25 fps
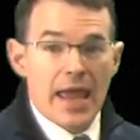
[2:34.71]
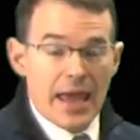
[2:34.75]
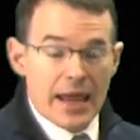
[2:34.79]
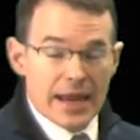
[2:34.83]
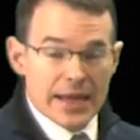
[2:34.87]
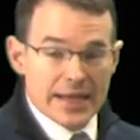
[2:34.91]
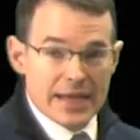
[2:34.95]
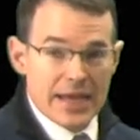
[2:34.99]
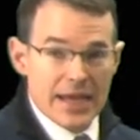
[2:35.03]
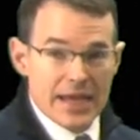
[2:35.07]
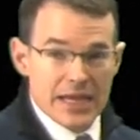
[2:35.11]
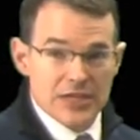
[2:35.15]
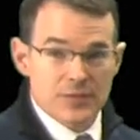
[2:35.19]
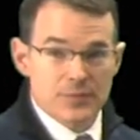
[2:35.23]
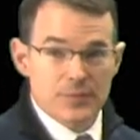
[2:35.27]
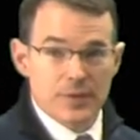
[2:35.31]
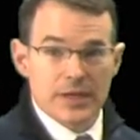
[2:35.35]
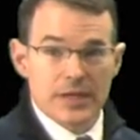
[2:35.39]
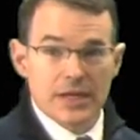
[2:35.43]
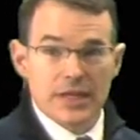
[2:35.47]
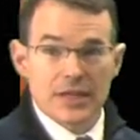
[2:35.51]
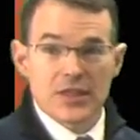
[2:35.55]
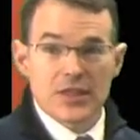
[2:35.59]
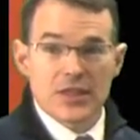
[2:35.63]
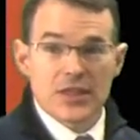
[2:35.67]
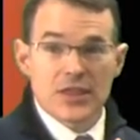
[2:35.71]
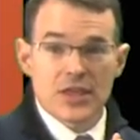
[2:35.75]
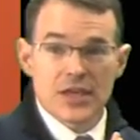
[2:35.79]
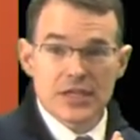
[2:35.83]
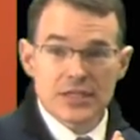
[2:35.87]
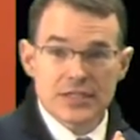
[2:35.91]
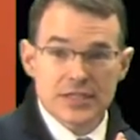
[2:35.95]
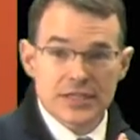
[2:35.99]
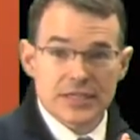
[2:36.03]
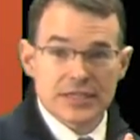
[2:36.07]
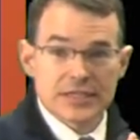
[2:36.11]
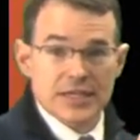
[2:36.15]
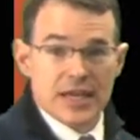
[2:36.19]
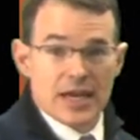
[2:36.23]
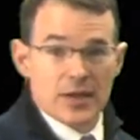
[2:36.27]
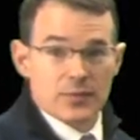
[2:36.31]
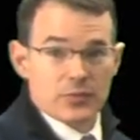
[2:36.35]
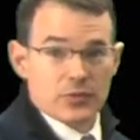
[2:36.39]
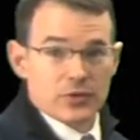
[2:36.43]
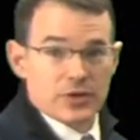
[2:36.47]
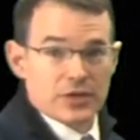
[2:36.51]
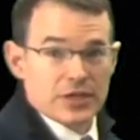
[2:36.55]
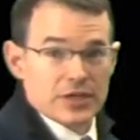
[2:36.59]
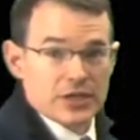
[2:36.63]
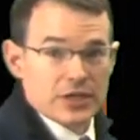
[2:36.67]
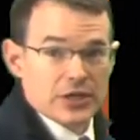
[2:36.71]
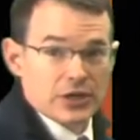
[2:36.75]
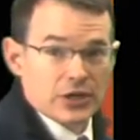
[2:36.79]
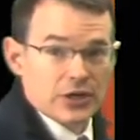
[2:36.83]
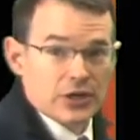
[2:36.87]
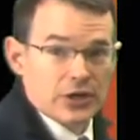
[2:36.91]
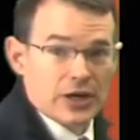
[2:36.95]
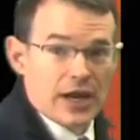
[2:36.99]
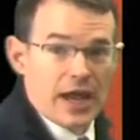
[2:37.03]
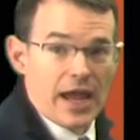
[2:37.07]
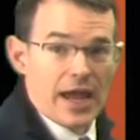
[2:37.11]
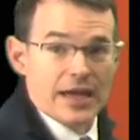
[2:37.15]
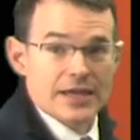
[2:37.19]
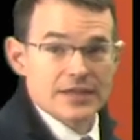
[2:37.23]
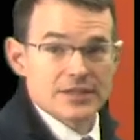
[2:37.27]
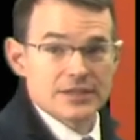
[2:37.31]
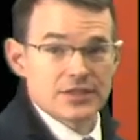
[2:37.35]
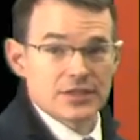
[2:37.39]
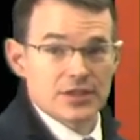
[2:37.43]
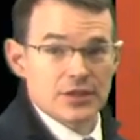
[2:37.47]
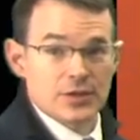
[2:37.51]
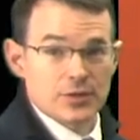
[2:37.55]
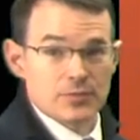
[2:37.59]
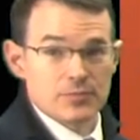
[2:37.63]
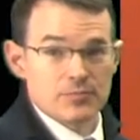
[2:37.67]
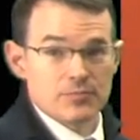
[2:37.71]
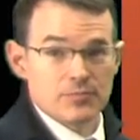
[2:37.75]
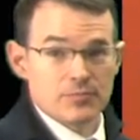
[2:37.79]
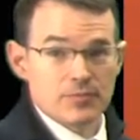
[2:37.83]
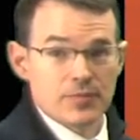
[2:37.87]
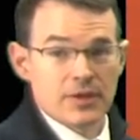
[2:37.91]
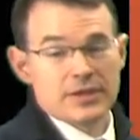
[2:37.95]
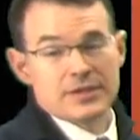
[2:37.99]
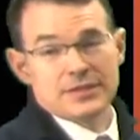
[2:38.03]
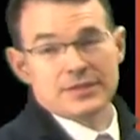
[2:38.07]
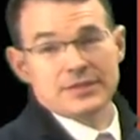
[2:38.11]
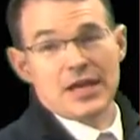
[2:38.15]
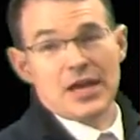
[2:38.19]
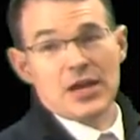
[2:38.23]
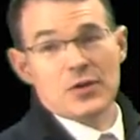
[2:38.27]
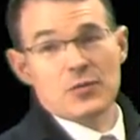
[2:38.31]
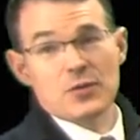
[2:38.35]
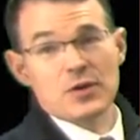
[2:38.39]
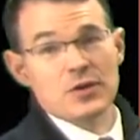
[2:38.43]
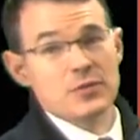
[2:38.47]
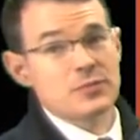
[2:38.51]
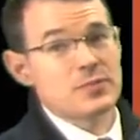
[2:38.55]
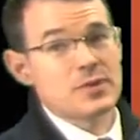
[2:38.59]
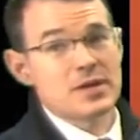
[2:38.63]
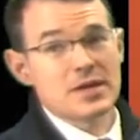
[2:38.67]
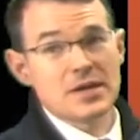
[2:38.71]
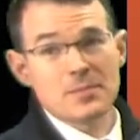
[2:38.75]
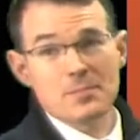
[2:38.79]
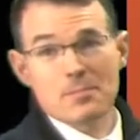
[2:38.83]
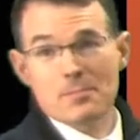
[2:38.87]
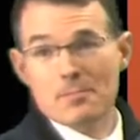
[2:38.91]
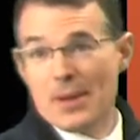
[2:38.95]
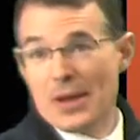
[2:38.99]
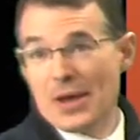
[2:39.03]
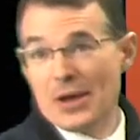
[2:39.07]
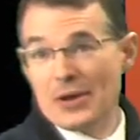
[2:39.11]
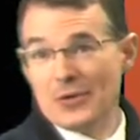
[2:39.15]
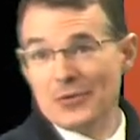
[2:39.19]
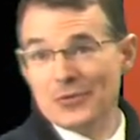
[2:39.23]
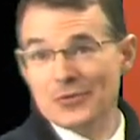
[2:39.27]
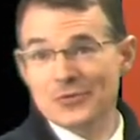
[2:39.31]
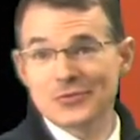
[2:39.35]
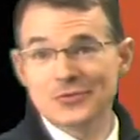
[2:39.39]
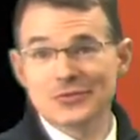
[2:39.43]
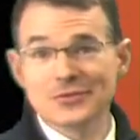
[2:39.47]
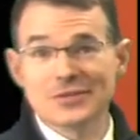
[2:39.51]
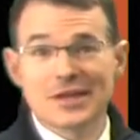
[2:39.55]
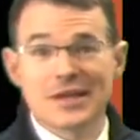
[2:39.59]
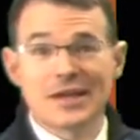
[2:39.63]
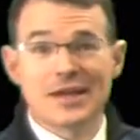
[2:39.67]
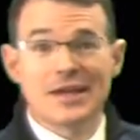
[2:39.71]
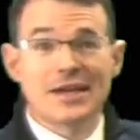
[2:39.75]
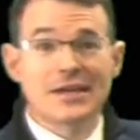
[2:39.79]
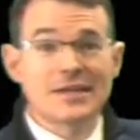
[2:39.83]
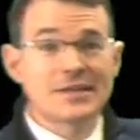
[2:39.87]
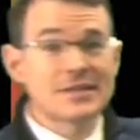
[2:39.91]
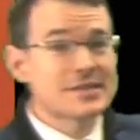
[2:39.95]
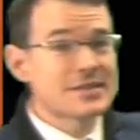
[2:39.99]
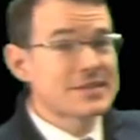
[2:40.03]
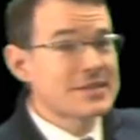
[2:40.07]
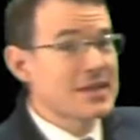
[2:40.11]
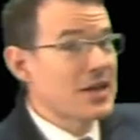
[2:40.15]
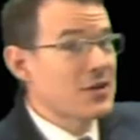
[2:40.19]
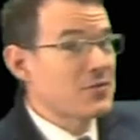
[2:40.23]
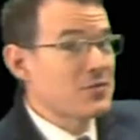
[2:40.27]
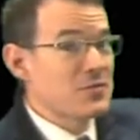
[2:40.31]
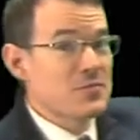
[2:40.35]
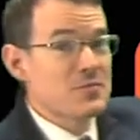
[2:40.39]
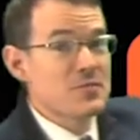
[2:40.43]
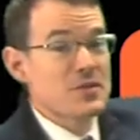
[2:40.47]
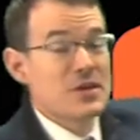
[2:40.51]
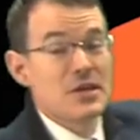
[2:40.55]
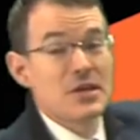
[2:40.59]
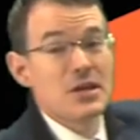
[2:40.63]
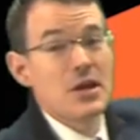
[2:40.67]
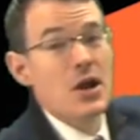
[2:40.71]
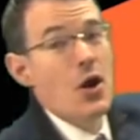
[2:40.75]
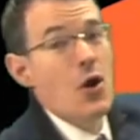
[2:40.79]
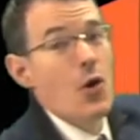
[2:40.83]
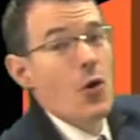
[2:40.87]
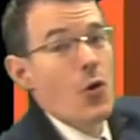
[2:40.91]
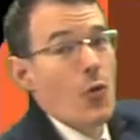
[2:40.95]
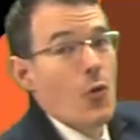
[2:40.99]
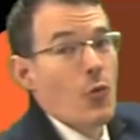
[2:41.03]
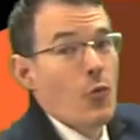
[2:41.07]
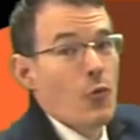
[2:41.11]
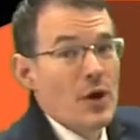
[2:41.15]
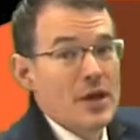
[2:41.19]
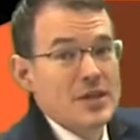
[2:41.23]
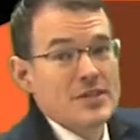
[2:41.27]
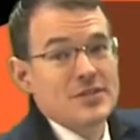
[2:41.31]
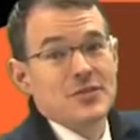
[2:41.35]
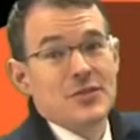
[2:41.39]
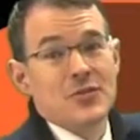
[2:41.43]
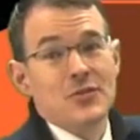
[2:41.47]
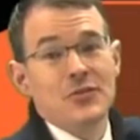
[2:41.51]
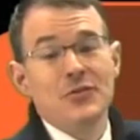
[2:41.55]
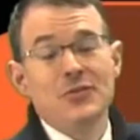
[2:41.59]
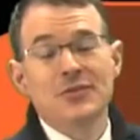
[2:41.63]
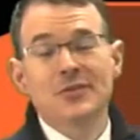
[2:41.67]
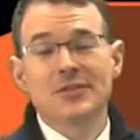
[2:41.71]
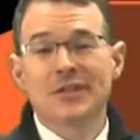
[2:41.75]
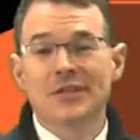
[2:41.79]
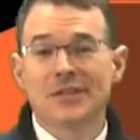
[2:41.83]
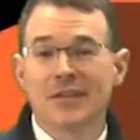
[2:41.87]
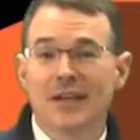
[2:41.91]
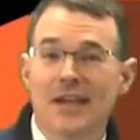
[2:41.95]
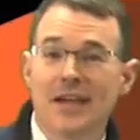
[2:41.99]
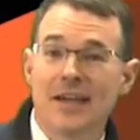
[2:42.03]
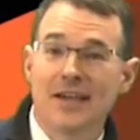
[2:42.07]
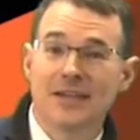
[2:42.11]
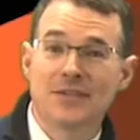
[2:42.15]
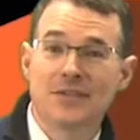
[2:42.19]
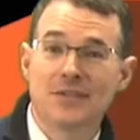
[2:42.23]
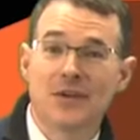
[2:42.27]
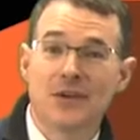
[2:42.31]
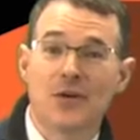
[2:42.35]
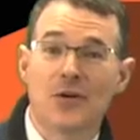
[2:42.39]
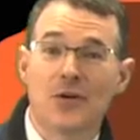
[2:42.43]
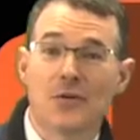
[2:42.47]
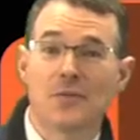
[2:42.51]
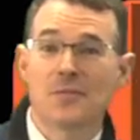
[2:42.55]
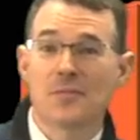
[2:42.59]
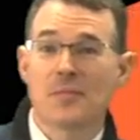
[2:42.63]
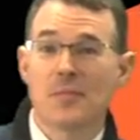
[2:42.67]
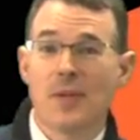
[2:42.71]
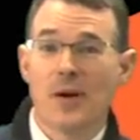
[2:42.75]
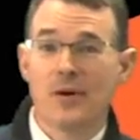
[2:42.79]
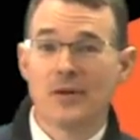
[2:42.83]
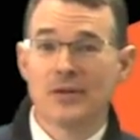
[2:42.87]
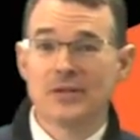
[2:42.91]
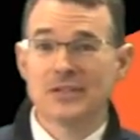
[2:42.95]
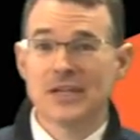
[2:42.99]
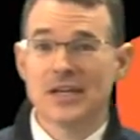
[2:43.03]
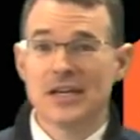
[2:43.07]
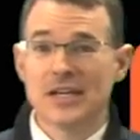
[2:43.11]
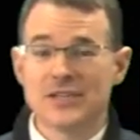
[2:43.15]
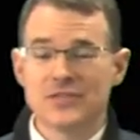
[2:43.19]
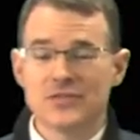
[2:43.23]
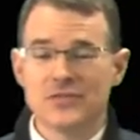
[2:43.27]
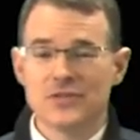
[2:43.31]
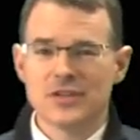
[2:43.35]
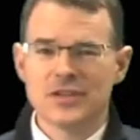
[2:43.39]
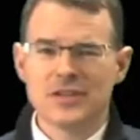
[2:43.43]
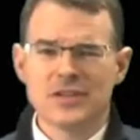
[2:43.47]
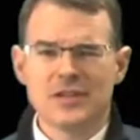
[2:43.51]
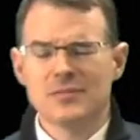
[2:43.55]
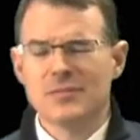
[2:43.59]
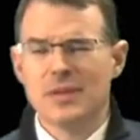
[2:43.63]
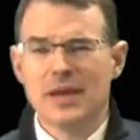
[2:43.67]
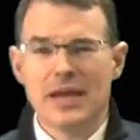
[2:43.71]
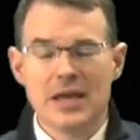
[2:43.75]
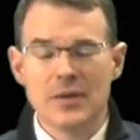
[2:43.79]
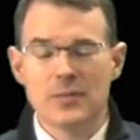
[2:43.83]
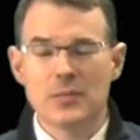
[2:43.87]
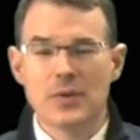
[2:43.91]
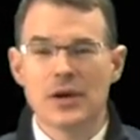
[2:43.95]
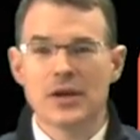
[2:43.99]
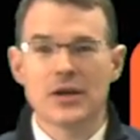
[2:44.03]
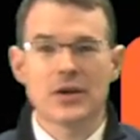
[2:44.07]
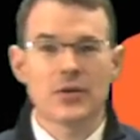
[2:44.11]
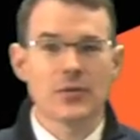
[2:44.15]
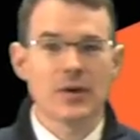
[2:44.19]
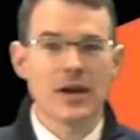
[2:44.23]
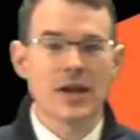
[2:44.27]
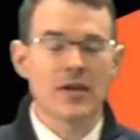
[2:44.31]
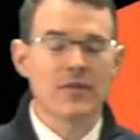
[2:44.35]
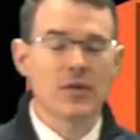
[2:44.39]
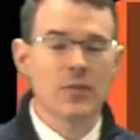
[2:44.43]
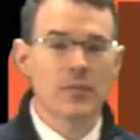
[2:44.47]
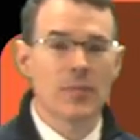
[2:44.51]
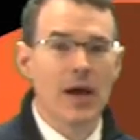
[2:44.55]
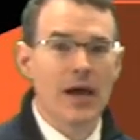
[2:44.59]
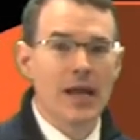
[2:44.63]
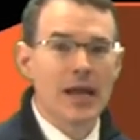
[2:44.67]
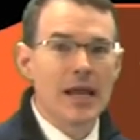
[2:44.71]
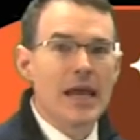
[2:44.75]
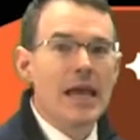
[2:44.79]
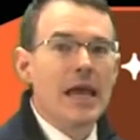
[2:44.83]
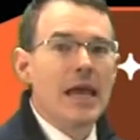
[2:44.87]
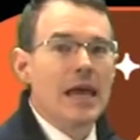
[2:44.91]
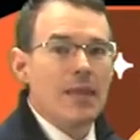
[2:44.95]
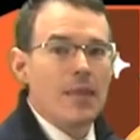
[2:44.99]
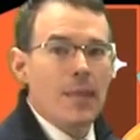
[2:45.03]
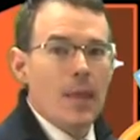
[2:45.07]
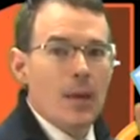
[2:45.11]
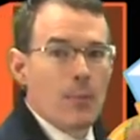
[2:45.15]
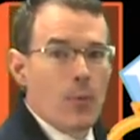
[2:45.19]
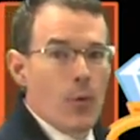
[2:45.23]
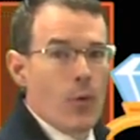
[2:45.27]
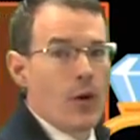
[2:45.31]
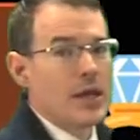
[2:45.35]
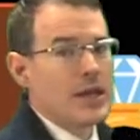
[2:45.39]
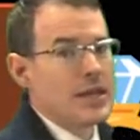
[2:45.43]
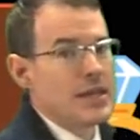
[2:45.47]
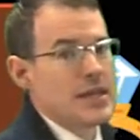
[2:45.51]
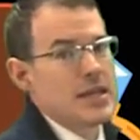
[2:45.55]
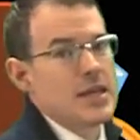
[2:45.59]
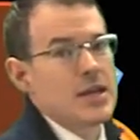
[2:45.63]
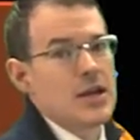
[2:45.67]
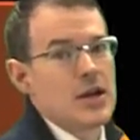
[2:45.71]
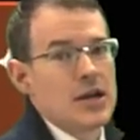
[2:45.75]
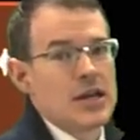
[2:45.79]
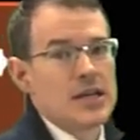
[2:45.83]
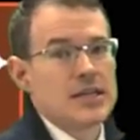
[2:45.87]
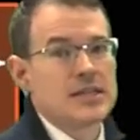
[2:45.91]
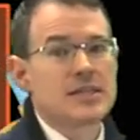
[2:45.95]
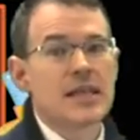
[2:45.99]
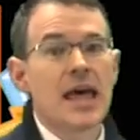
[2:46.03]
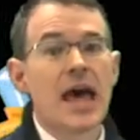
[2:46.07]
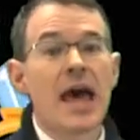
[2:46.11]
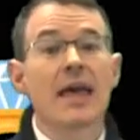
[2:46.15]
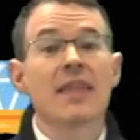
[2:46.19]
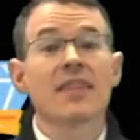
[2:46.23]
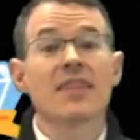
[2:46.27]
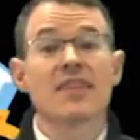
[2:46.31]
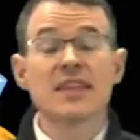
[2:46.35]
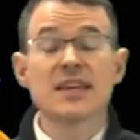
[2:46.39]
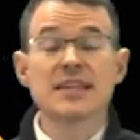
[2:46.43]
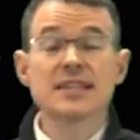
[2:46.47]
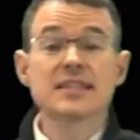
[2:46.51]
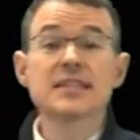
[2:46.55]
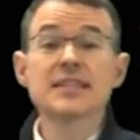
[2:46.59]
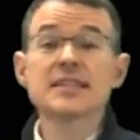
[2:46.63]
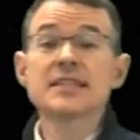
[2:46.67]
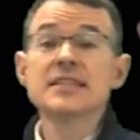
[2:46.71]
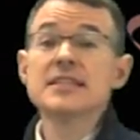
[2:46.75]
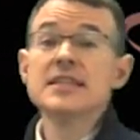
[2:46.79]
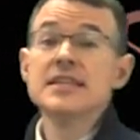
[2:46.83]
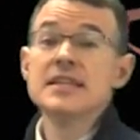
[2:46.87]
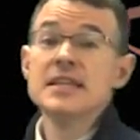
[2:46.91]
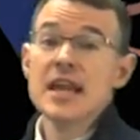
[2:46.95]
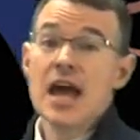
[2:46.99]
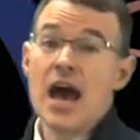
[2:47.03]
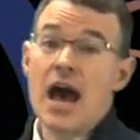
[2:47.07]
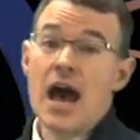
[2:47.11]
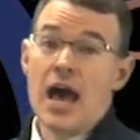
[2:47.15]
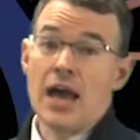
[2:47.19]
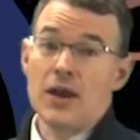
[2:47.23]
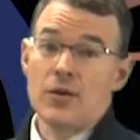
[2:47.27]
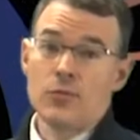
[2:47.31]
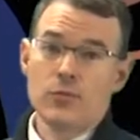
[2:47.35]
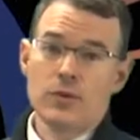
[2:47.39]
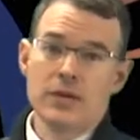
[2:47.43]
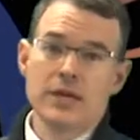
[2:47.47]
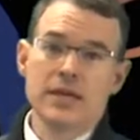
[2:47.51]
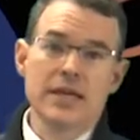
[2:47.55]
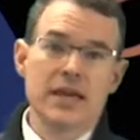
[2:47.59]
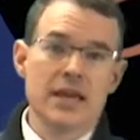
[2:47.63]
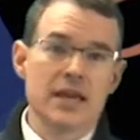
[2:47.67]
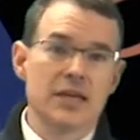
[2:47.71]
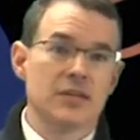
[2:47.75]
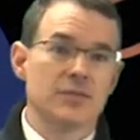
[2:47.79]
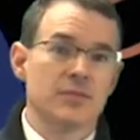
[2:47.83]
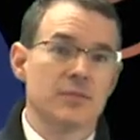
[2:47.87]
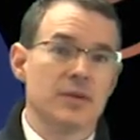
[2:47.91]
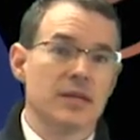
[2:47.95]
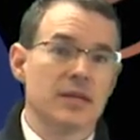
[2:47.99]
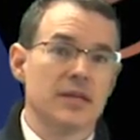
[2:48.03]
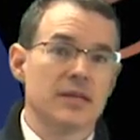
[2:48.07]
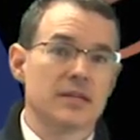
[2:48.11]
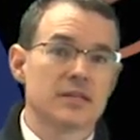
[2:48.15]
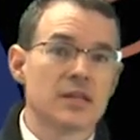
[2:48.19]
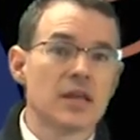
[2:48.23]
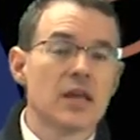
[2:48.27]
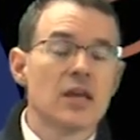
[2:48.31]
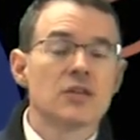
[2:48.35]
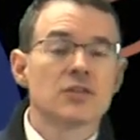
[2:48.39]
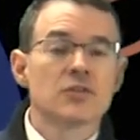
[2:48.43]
Engagement in this example here has some, say with me, bells and say with me, whistles. Okay, so apologize for the bad pun or whatever. But the point here is that this is not what engagement is.